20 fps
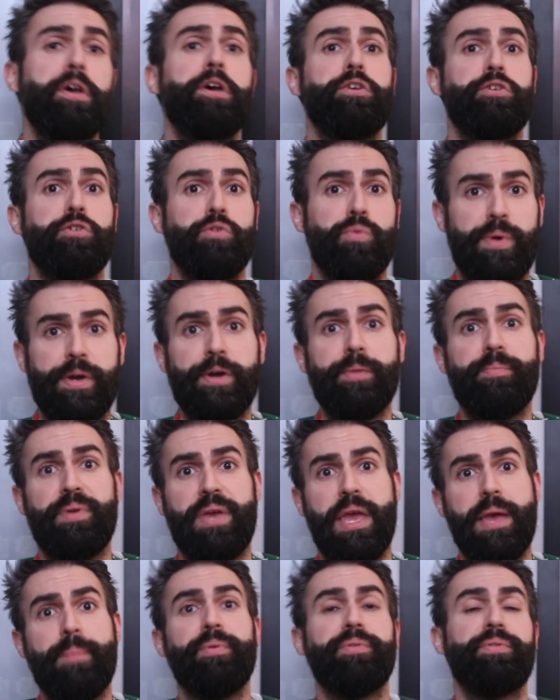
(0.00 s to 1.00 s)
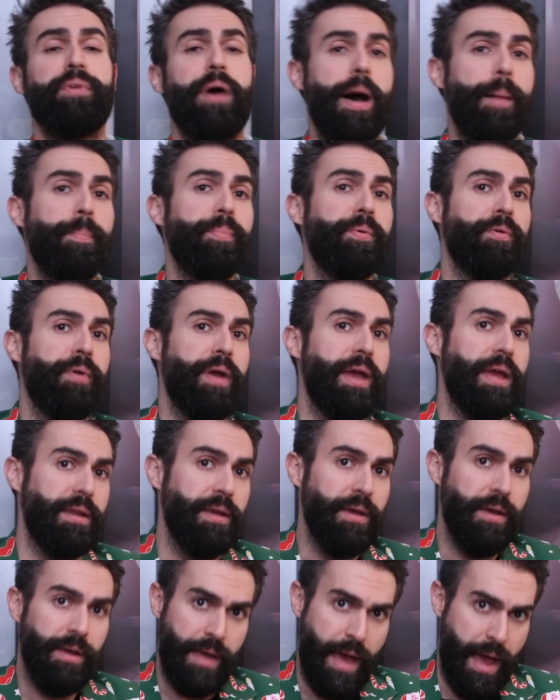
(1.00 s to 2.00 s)
you will be able to upgrade
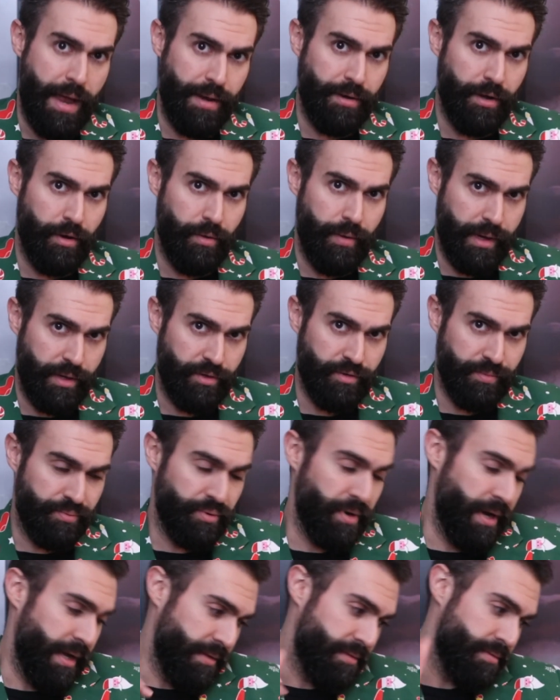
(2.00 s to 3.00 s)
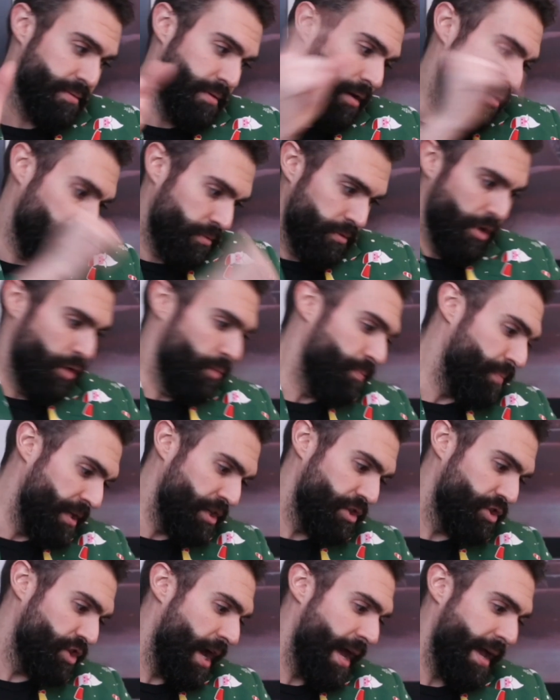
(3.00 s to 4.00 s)
at no extra price. So don't be
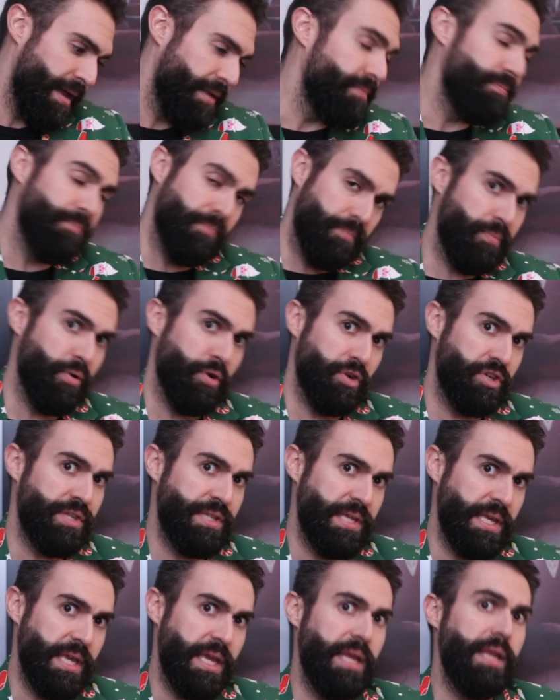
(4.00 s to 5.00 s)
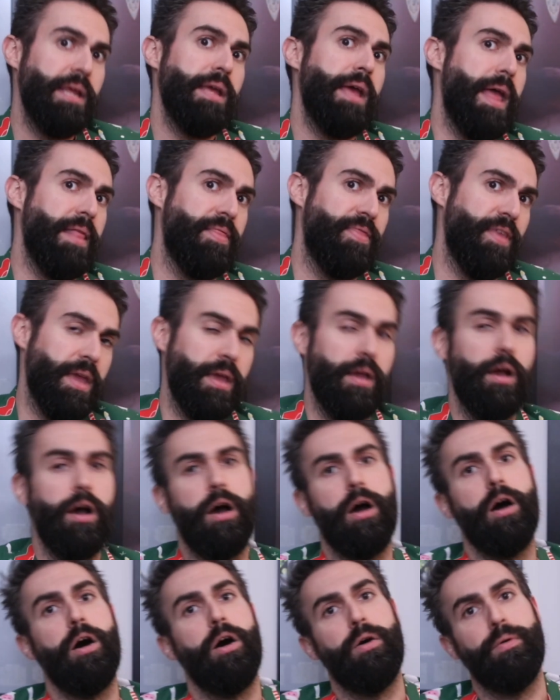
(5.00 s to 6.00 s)
shy purchasing it and thinking,
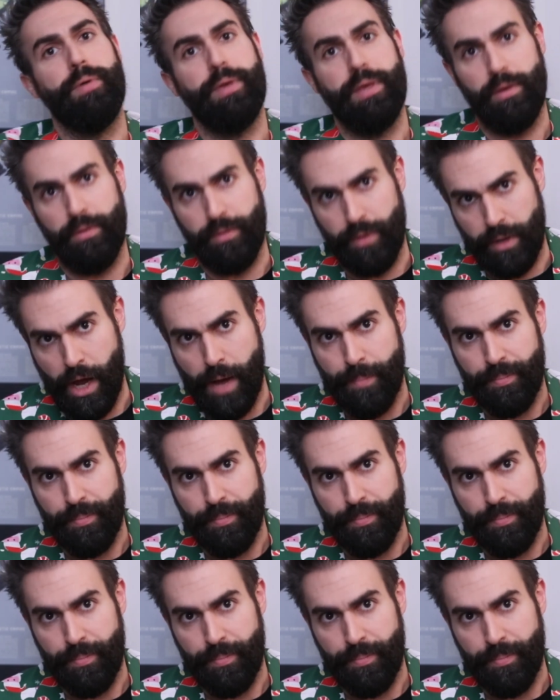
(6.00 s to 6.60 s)
oh, he's only got